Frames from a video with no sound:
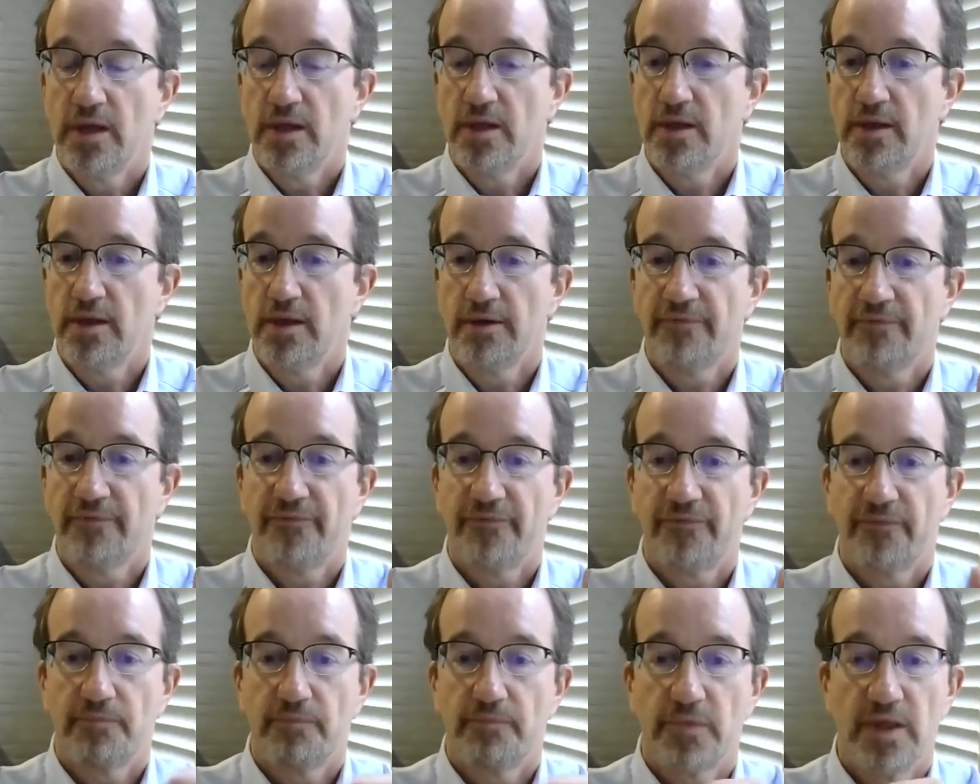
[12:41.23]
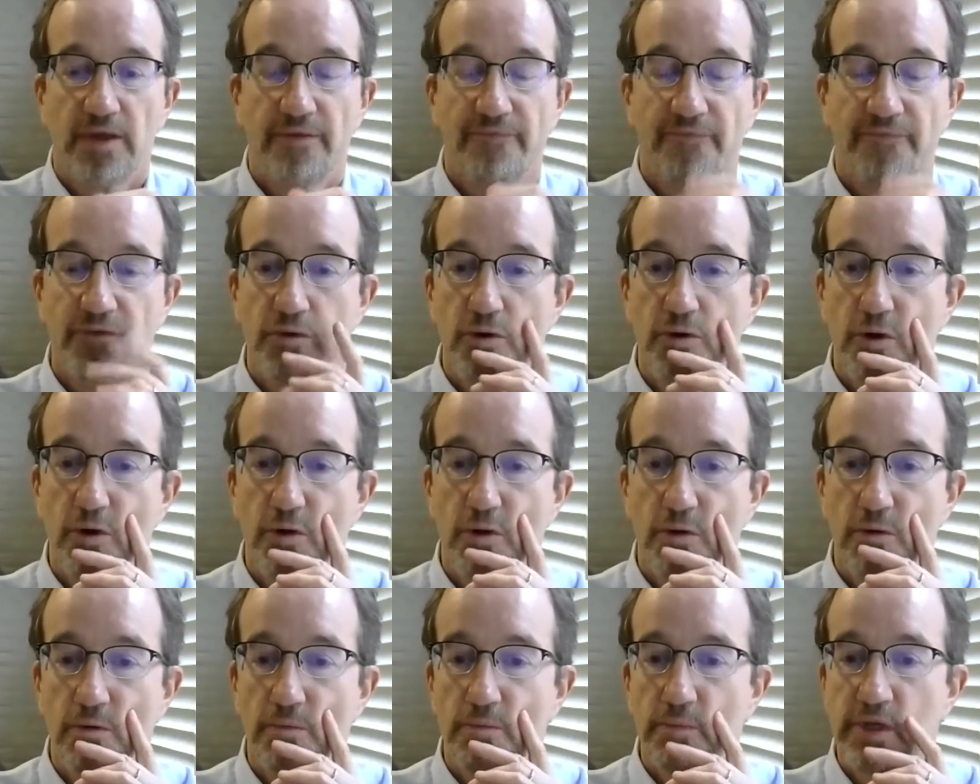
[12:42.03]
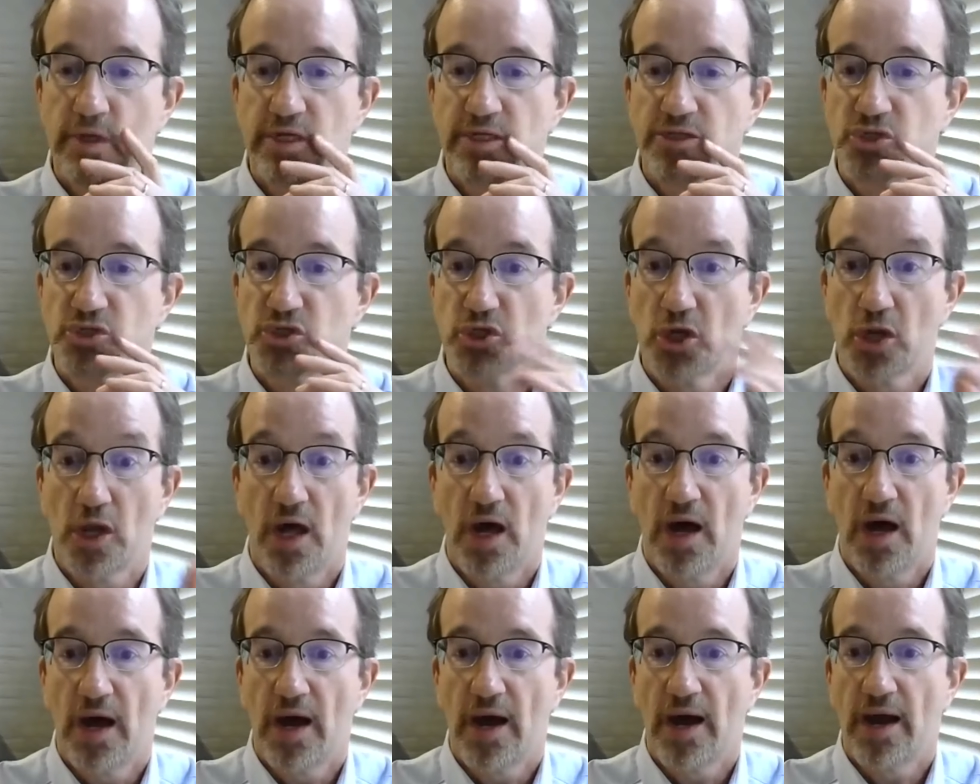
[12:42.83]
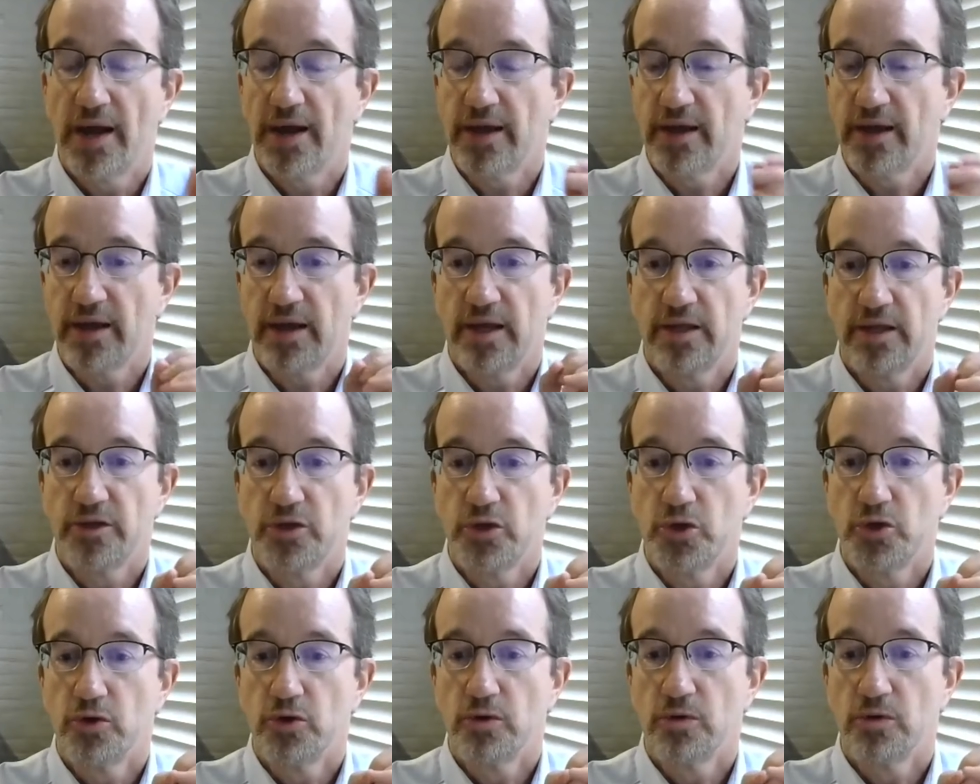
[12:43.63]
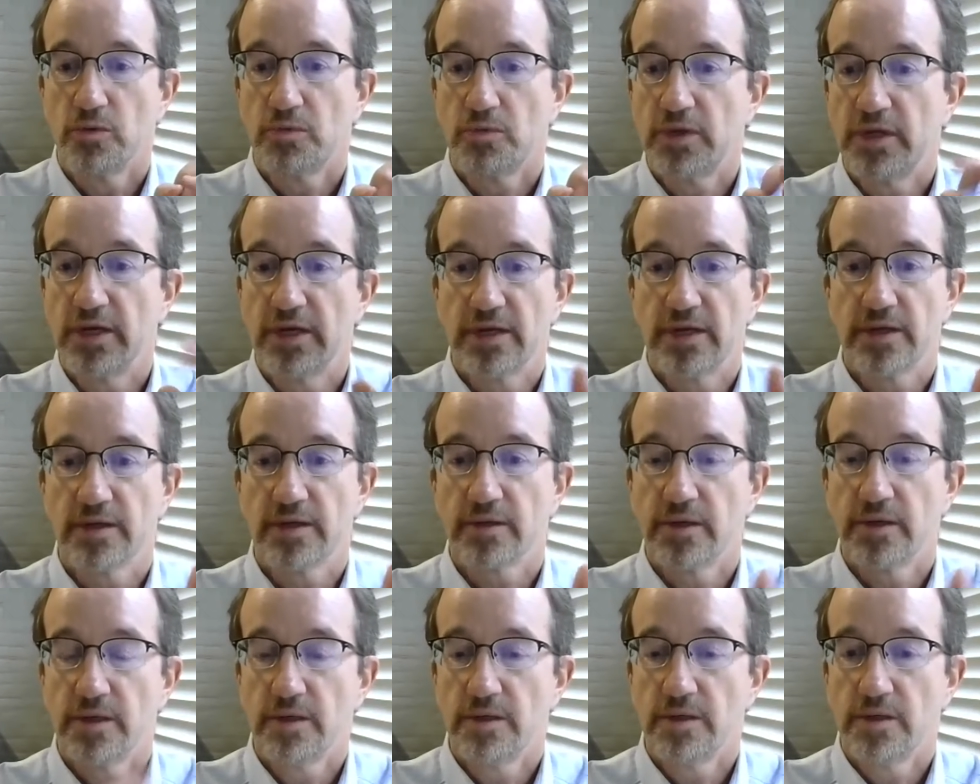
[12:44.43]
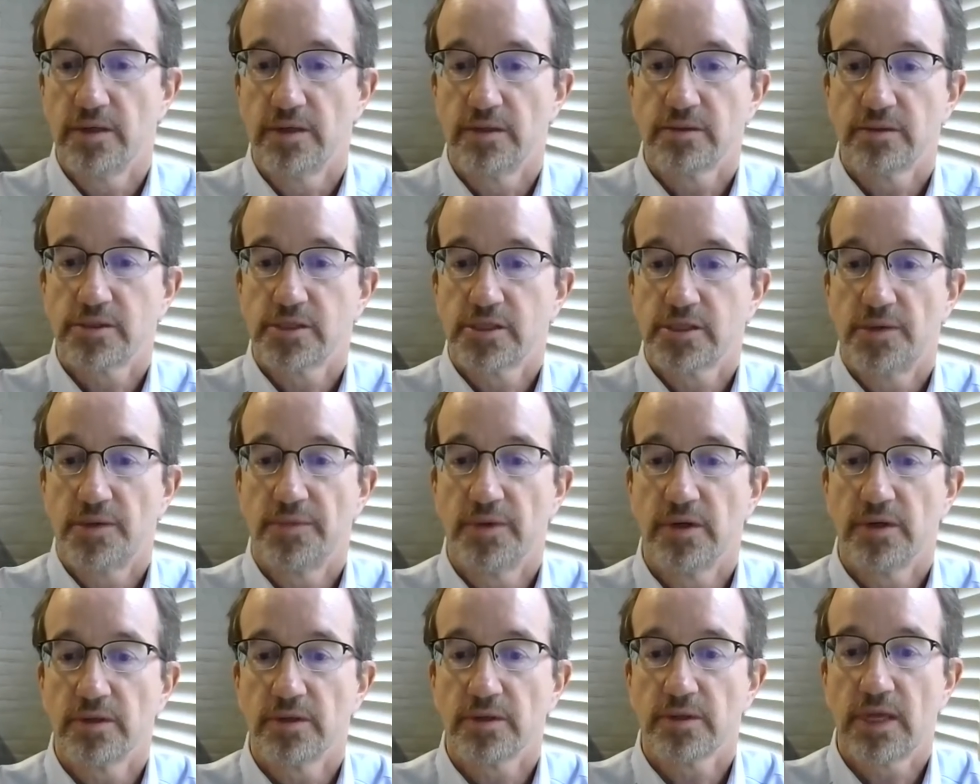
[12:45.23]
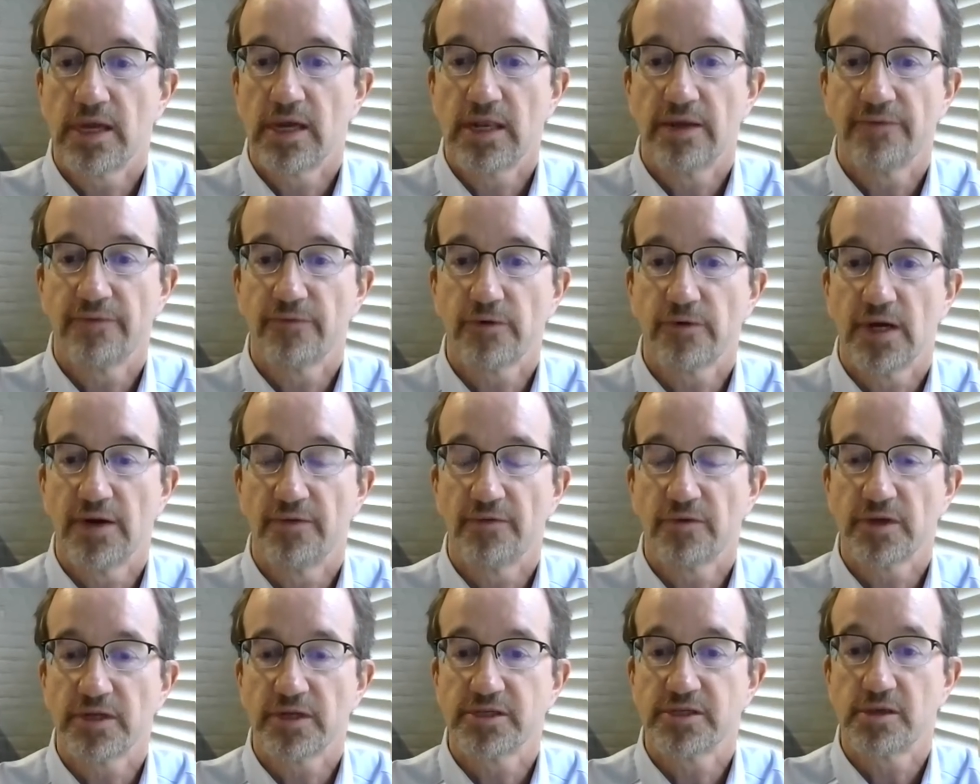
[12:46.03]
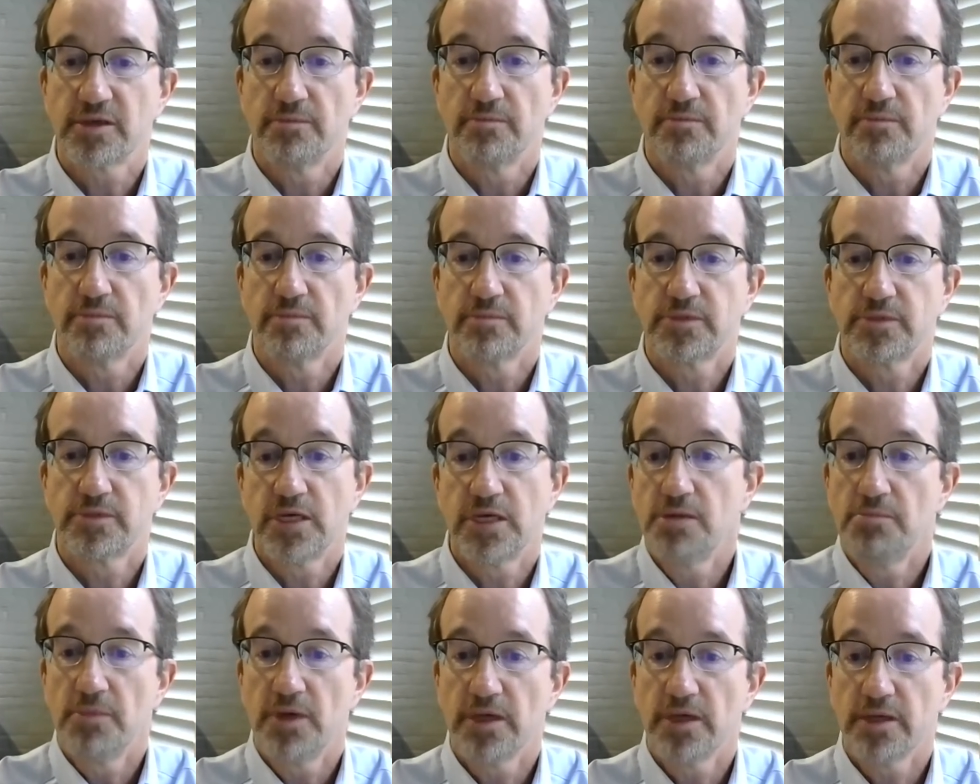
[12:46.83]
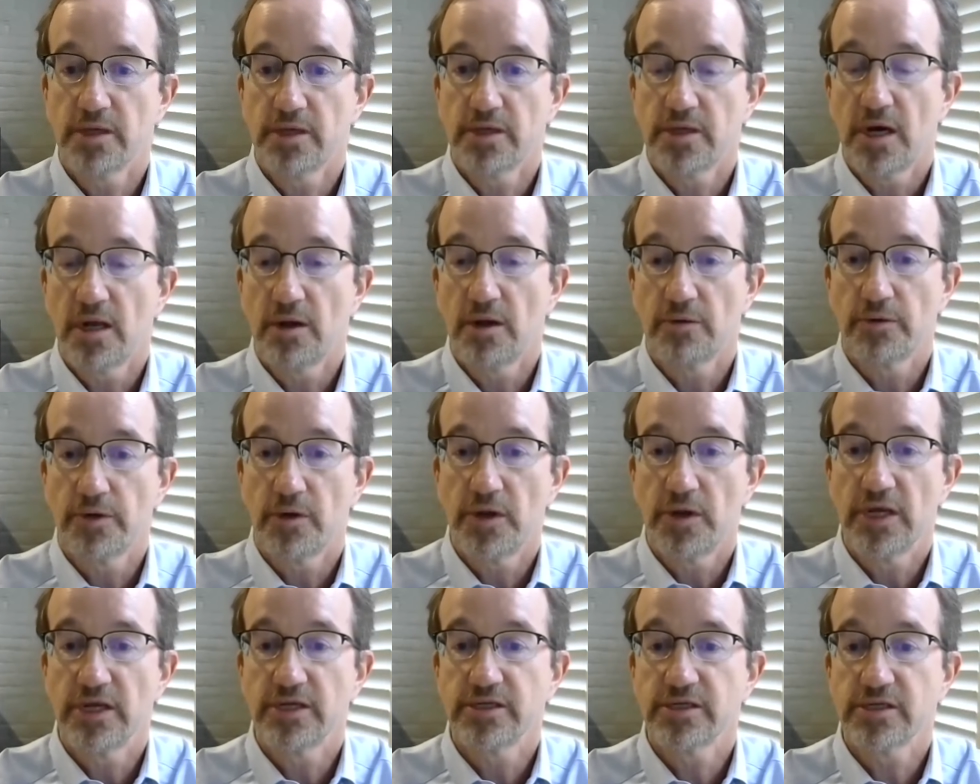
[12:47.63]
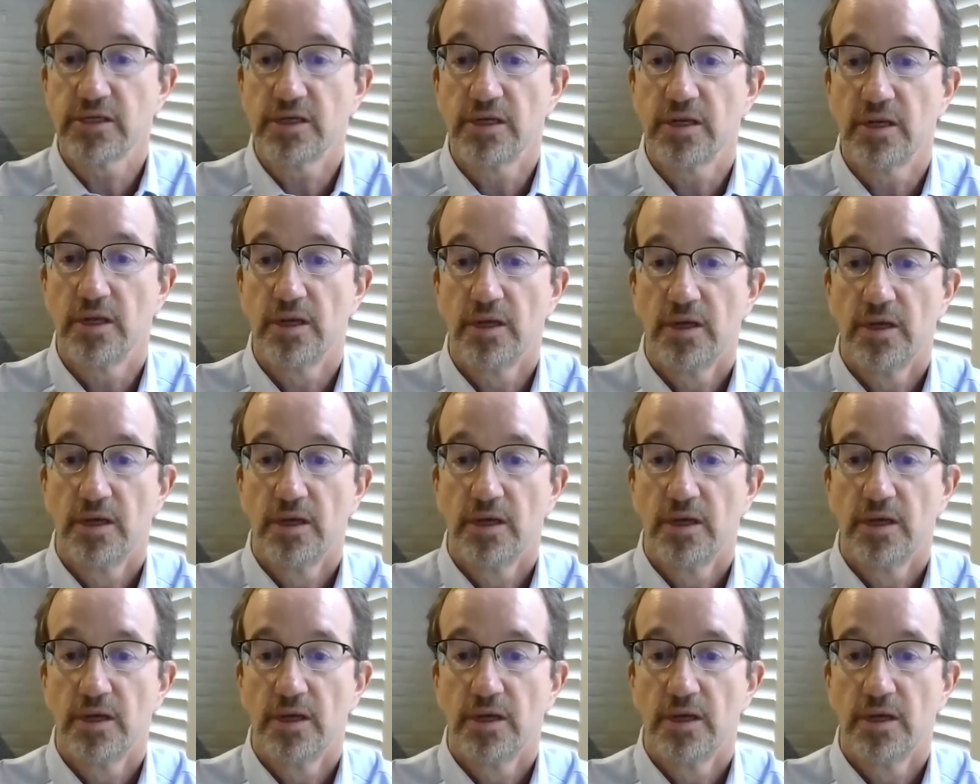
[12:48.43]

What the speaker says: If you're in July and you get some candidate for governor gets a $10 million donation